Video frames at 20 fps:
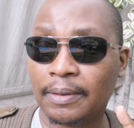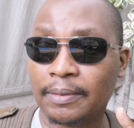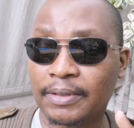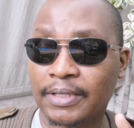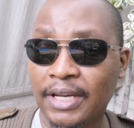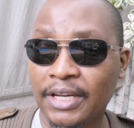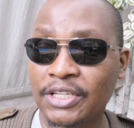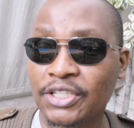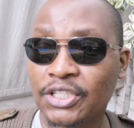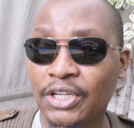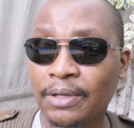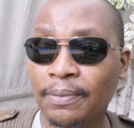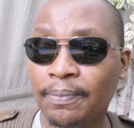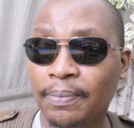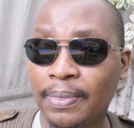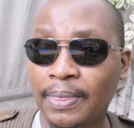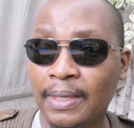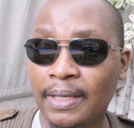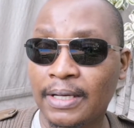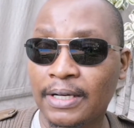danger,
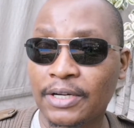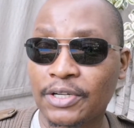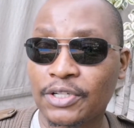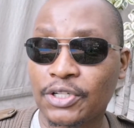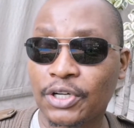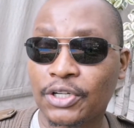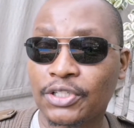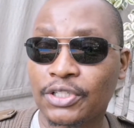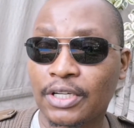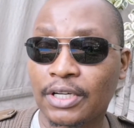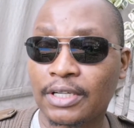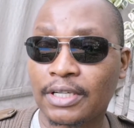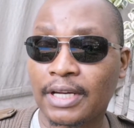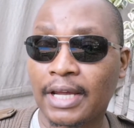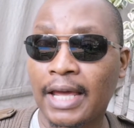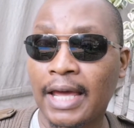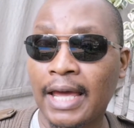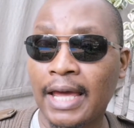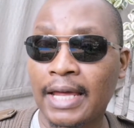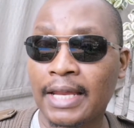restricted
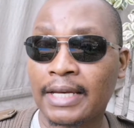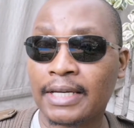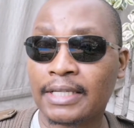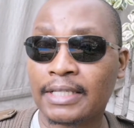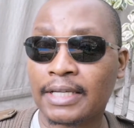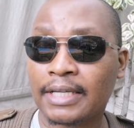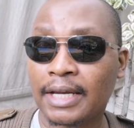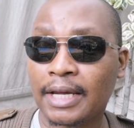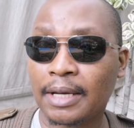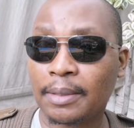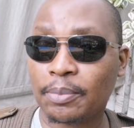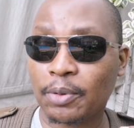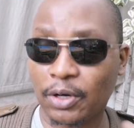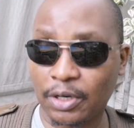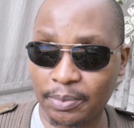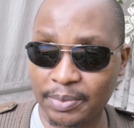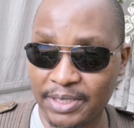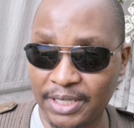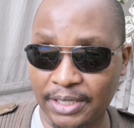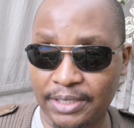and
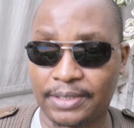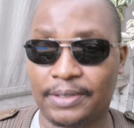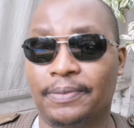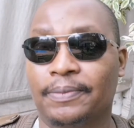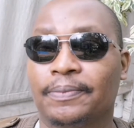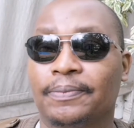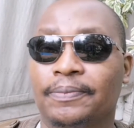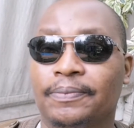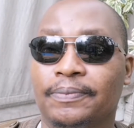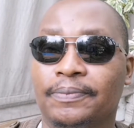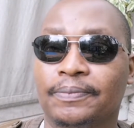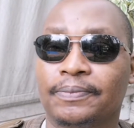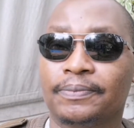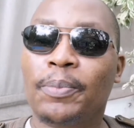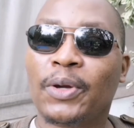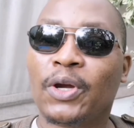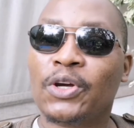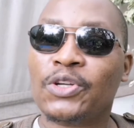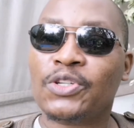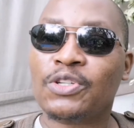prohibited. Now,
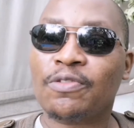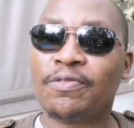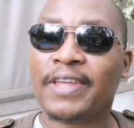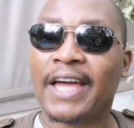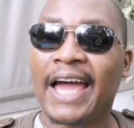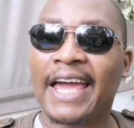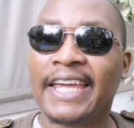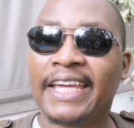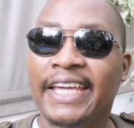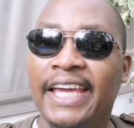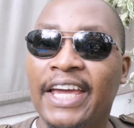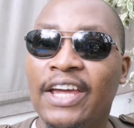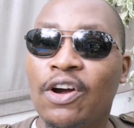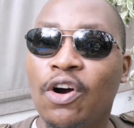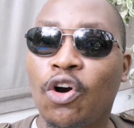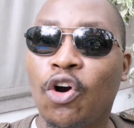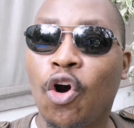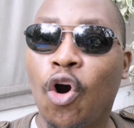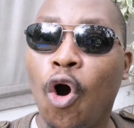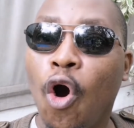because of the
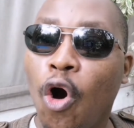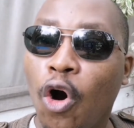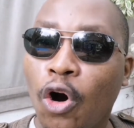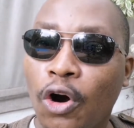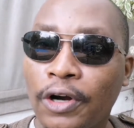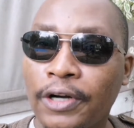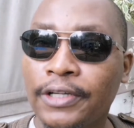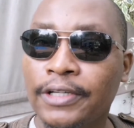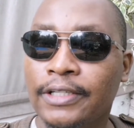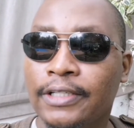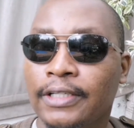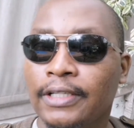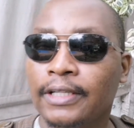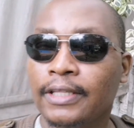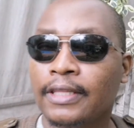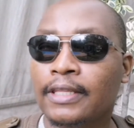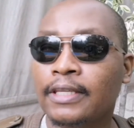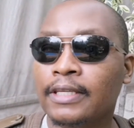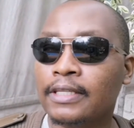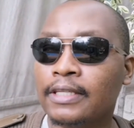ICAO code,
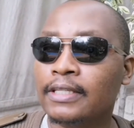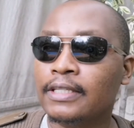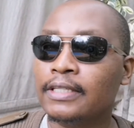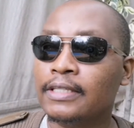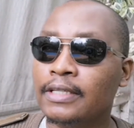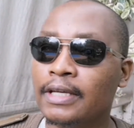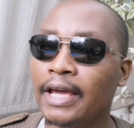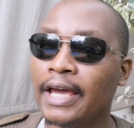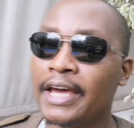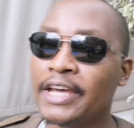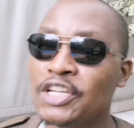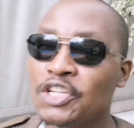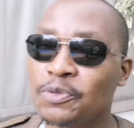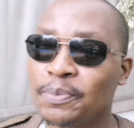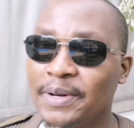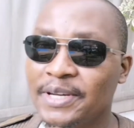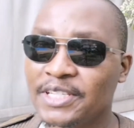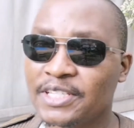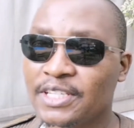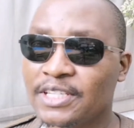the
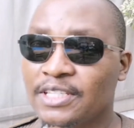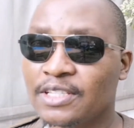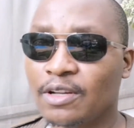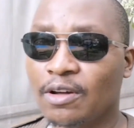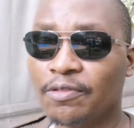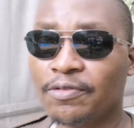airspaces in South